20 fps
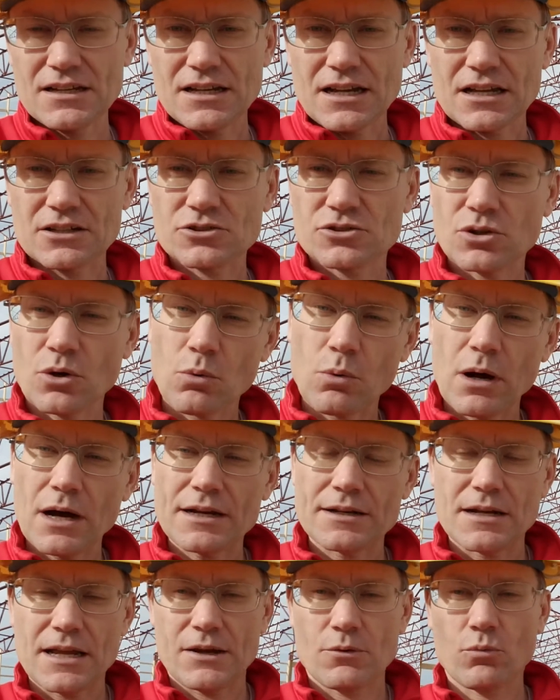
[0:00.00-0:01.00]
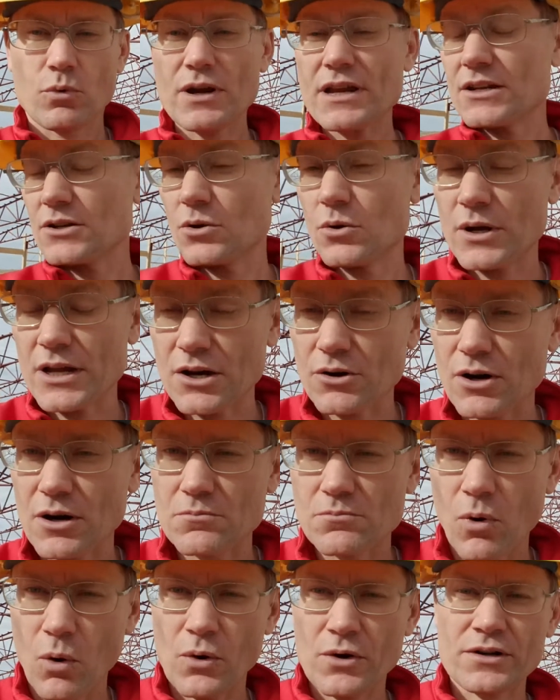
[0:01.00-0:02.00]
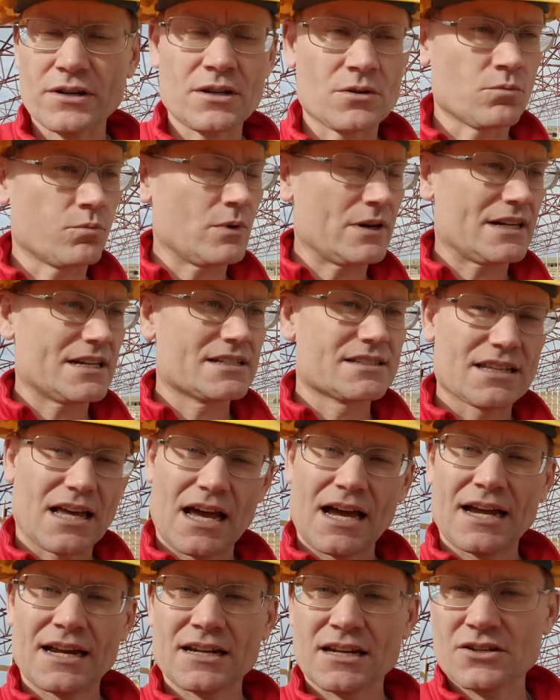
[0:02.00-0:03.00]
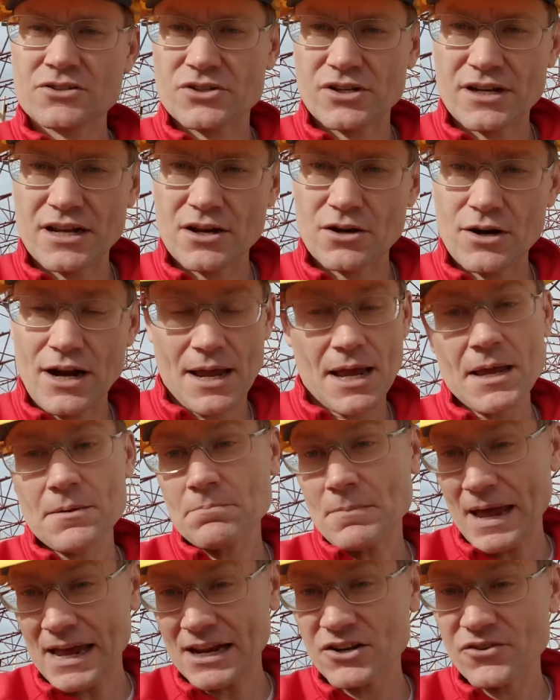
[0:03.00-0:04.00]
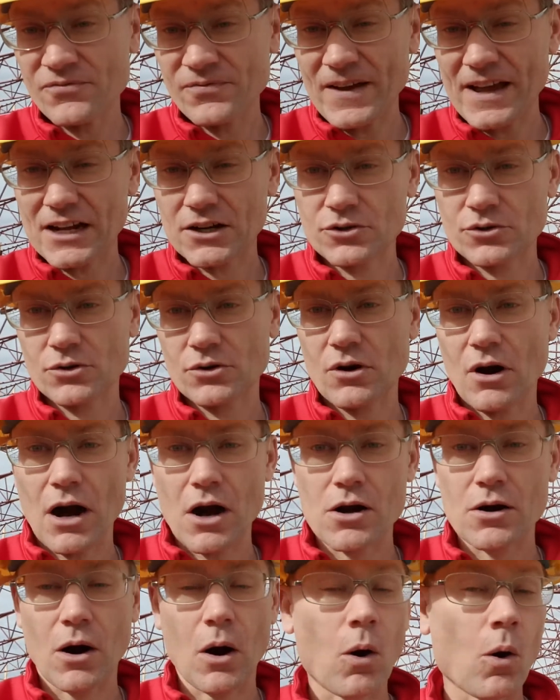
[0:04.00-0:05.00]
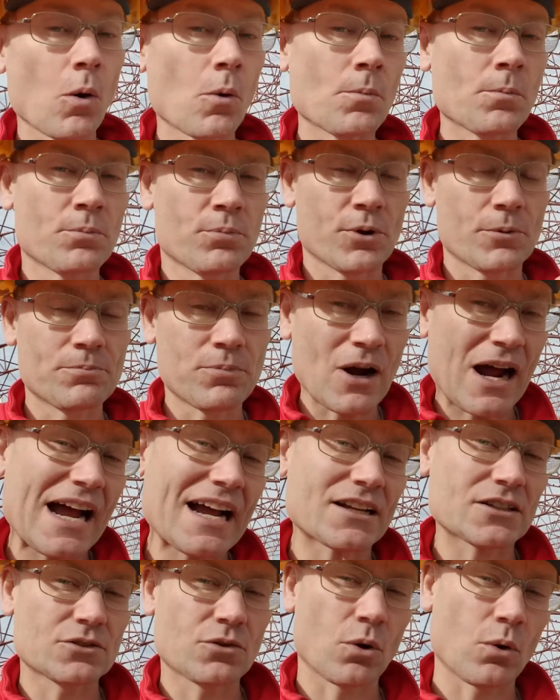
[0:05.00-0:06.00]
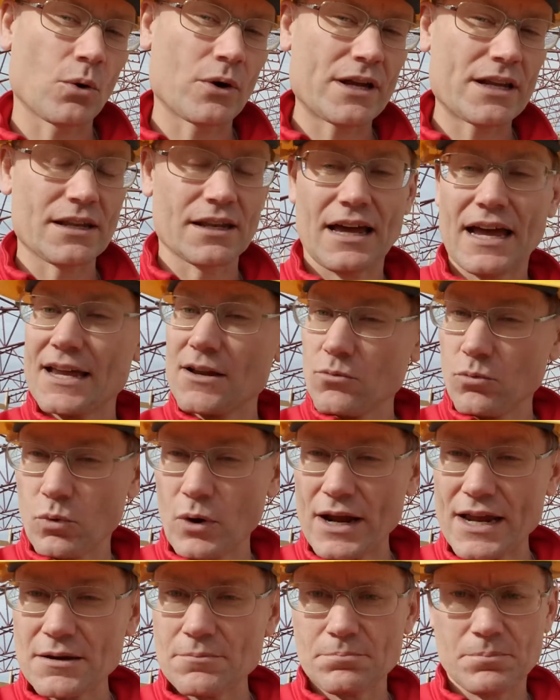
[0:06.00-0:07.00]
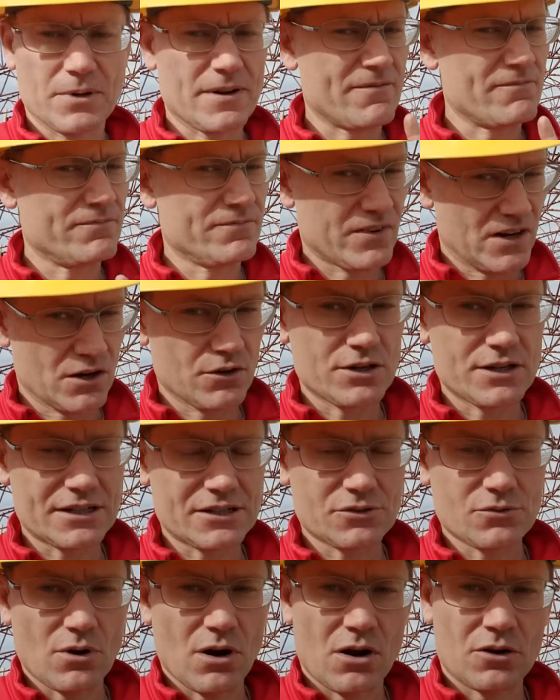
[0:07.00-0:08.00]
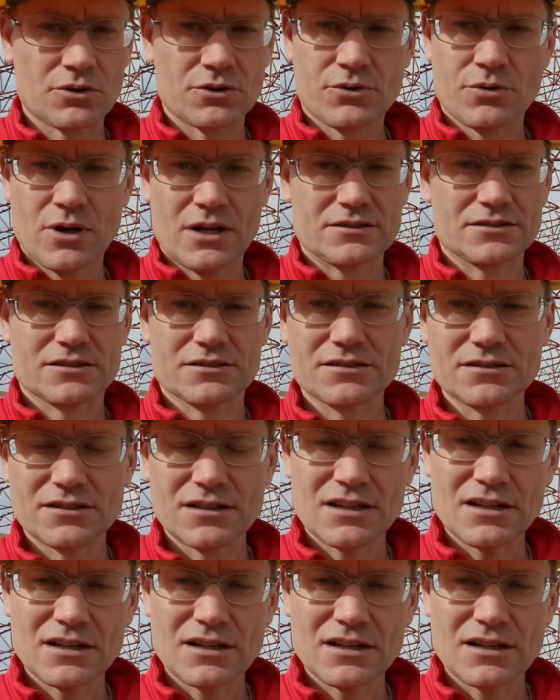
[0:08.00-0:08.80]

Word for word: And so what we do here at Morton is we design, engineer, and manufacture our own proprietary, lightweight, but very strong trusses